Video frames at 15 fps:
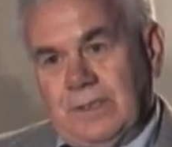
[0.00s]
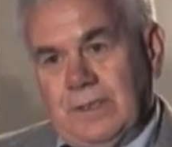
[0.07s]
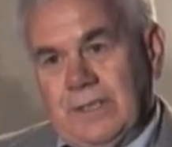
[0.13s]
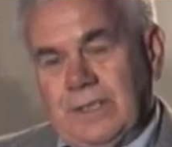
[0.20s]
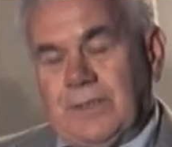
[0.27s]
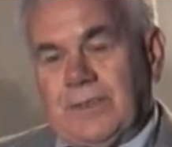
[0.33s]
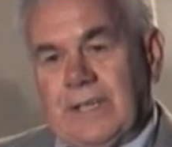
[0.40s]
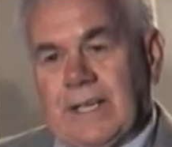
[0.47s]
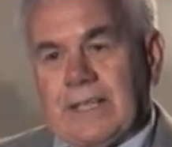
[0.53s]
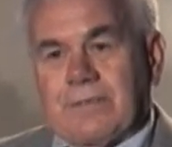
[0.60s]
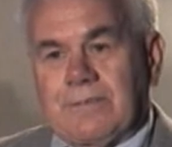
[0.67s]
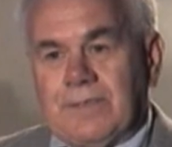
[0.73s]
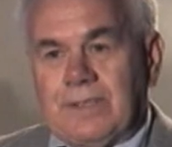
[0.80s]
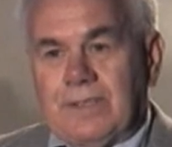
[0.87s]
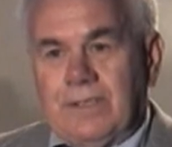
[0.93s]

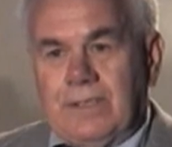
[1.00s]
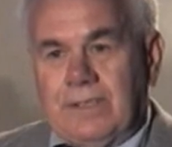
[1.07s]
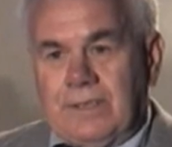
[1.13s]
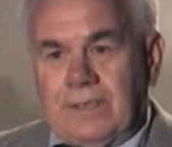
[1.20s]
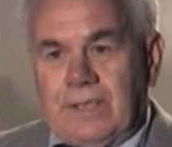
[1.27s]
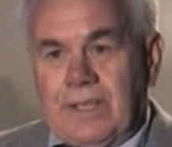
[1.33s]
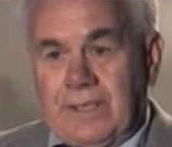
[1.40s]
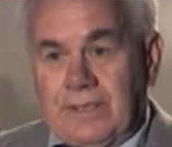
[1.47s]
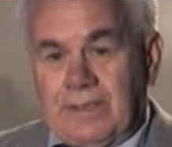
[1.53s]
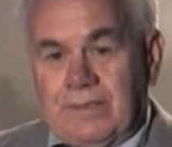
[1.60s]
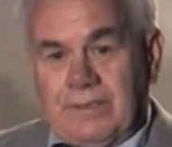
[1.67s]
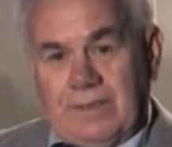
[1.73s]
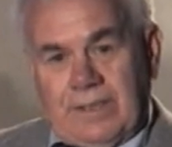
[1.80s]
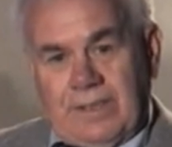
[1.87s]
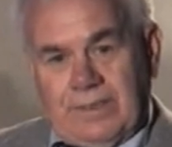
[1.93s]
interact with
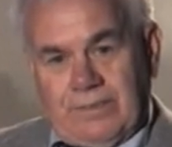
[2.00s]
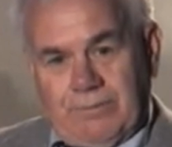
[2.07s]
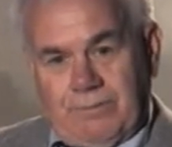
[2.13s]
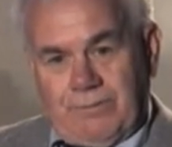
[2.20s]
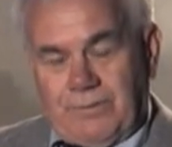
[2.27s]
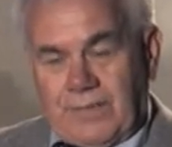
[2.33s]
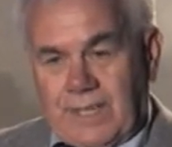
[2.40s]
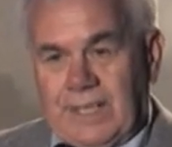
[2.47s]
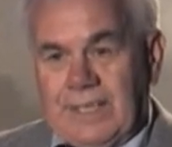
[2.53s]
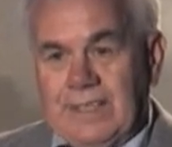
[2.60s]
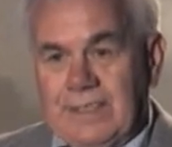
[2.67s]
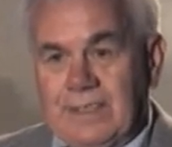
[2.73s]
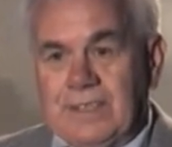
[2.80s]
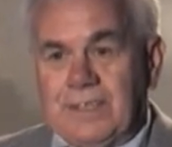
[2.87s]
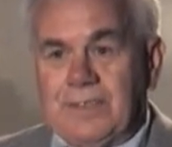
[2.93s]
and
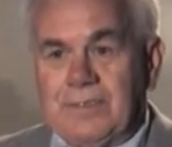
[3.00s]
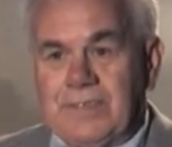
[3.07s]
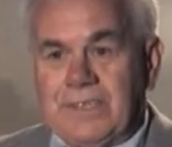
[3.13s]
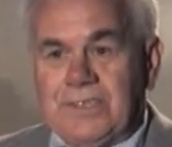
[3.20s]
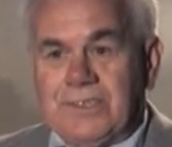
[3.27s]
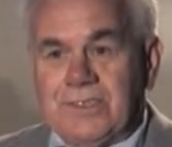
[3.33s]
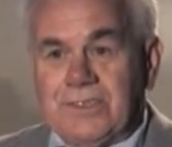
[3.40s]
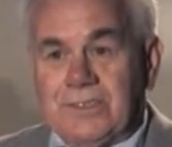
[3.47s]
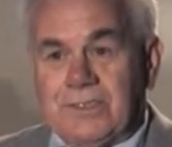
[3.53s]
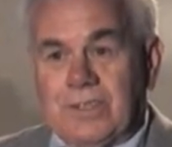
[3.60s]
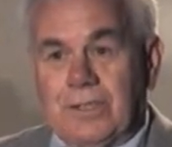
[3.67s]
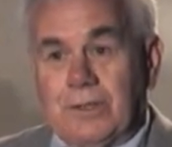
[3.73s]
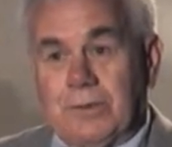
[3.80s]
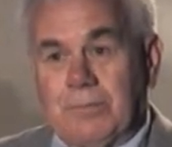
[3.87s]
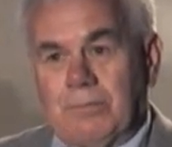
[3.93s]
find individuals
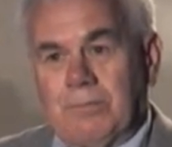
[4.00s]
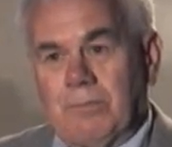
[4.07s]
that are